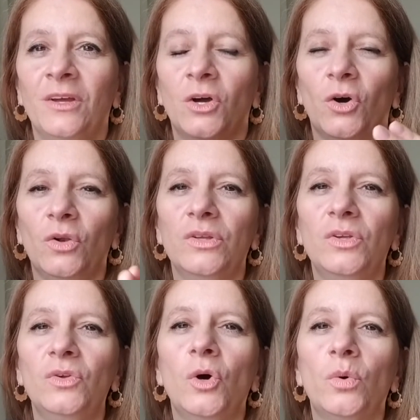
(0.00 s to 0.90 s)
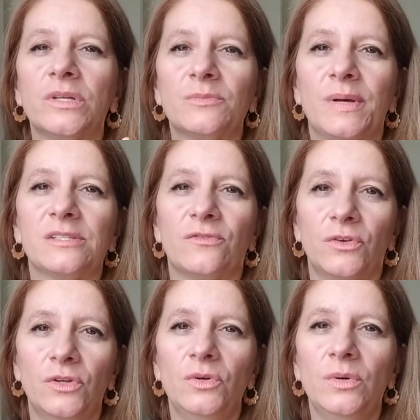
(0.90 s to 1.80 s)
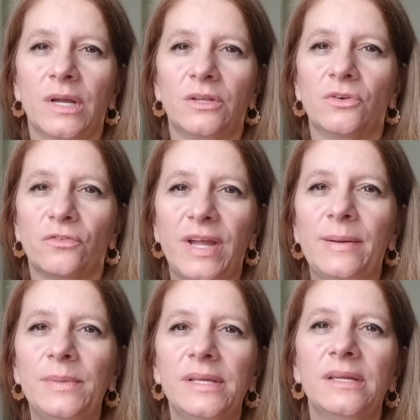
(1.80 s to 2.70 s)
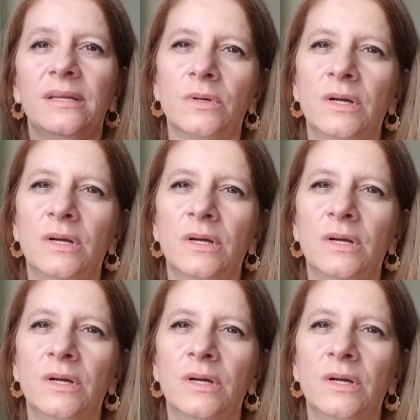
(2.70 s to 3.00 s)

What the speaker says: Only you know what is best for you and your family.